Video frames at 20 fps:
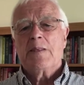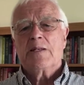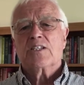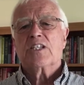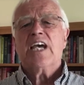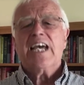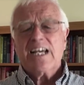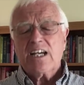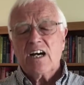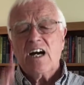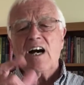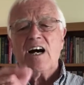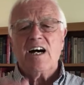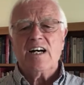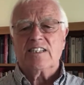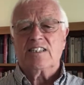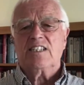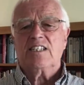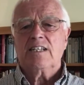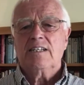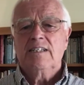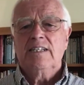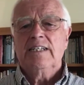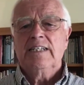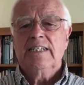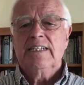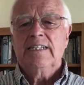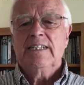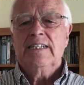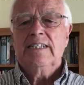Take heart.
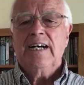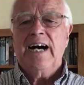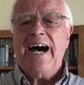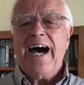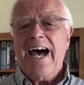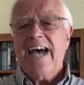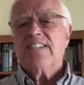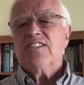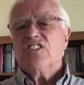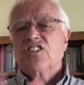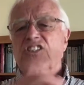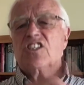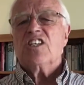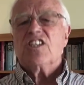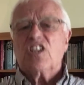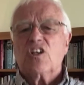Answer